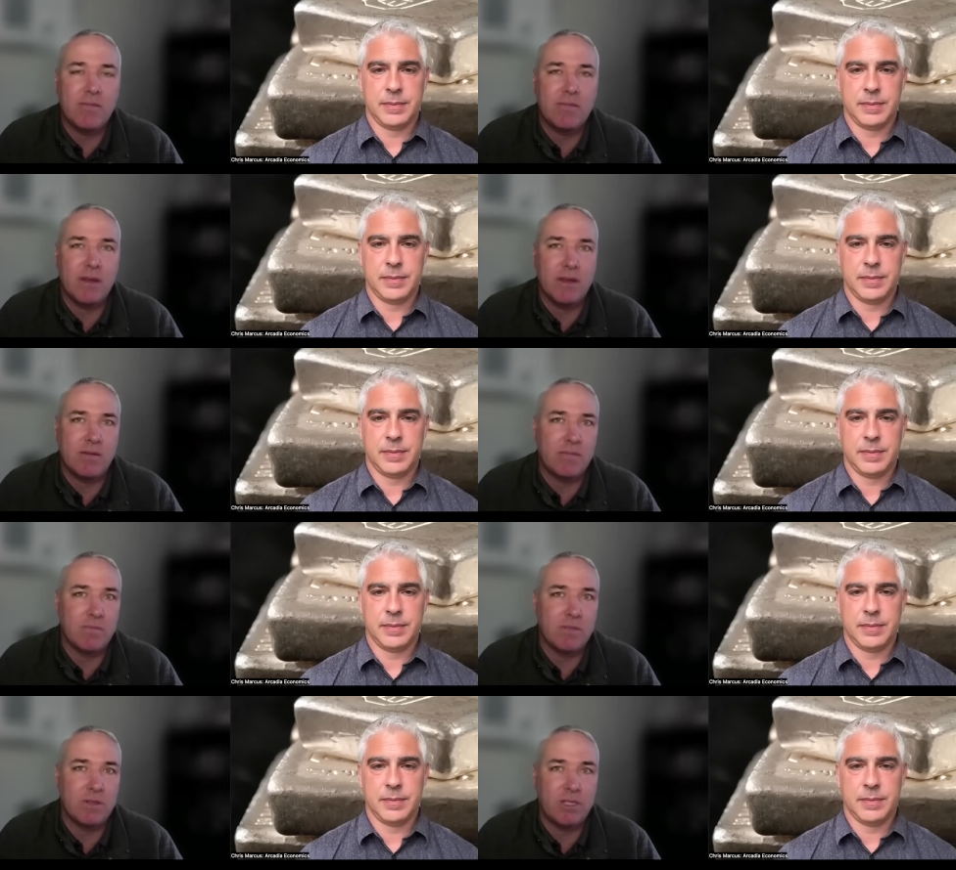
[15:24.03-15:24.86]
Speaker 1: And
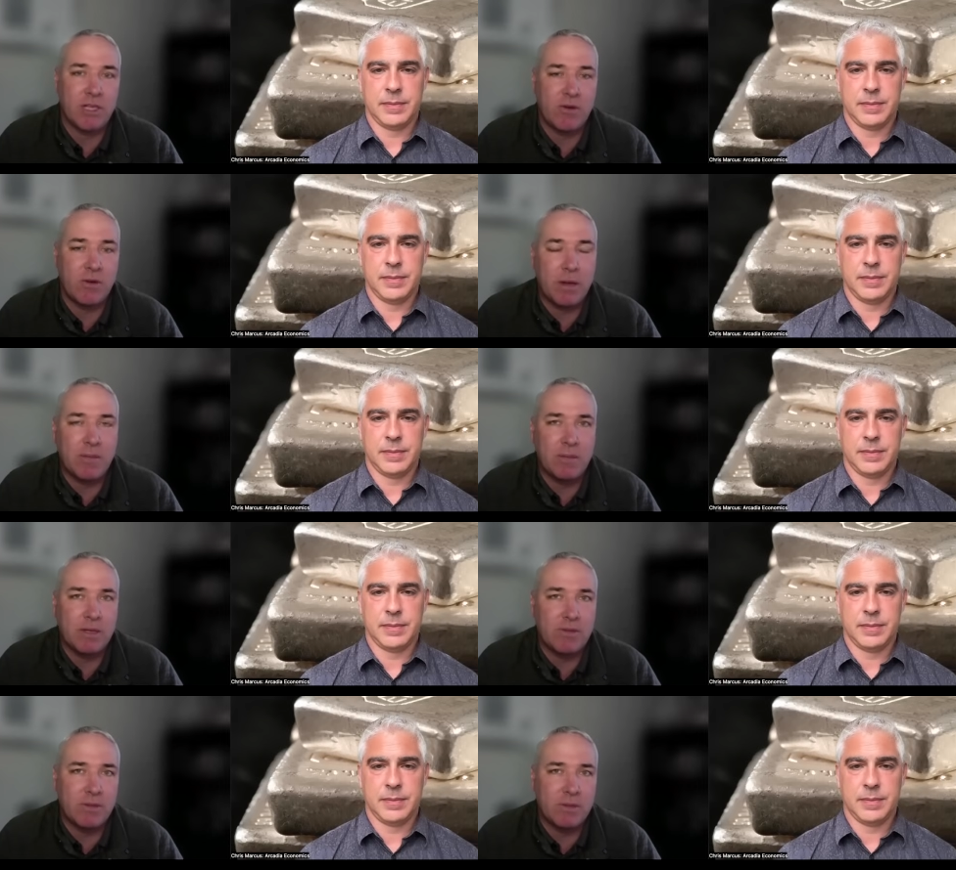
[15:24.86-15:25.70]
the general public,
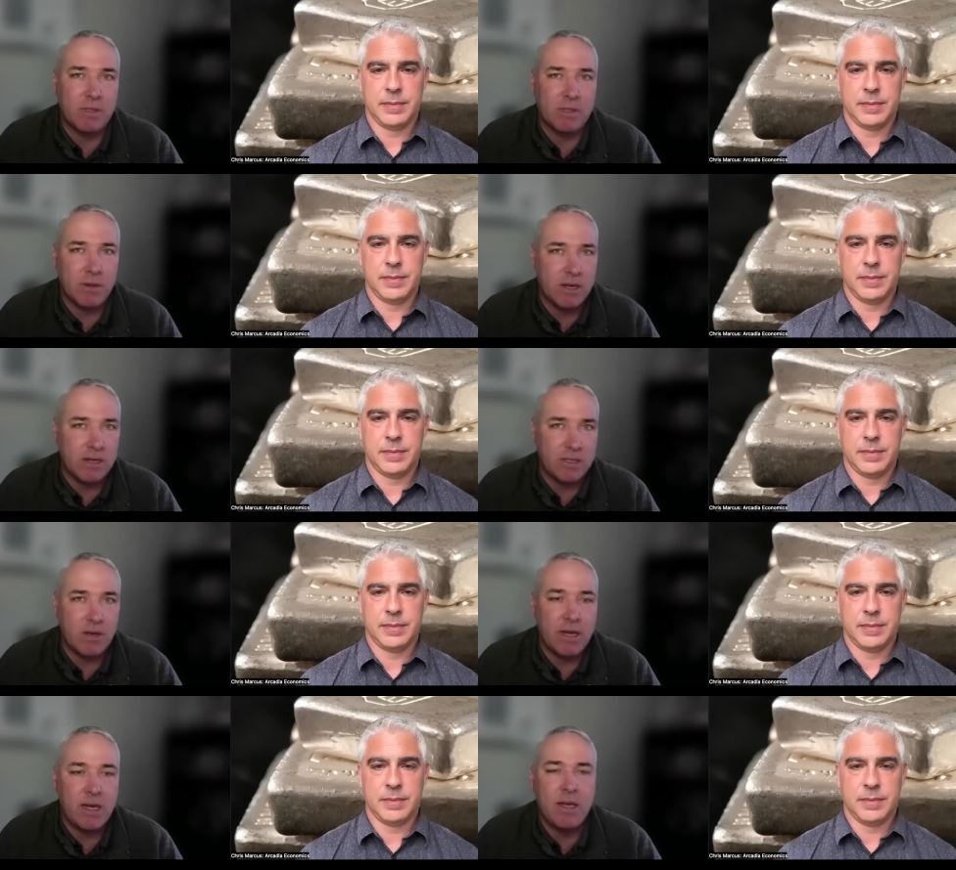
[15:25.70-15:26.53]
for the most part, has no
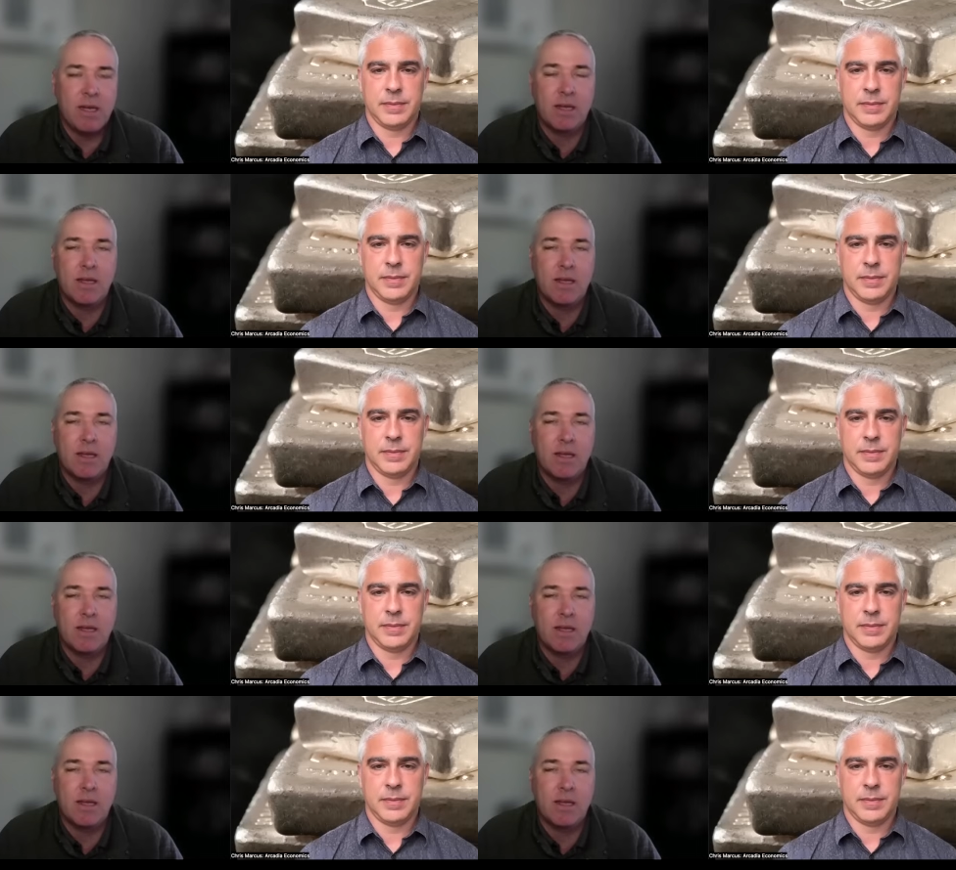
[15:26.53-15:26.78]
idea.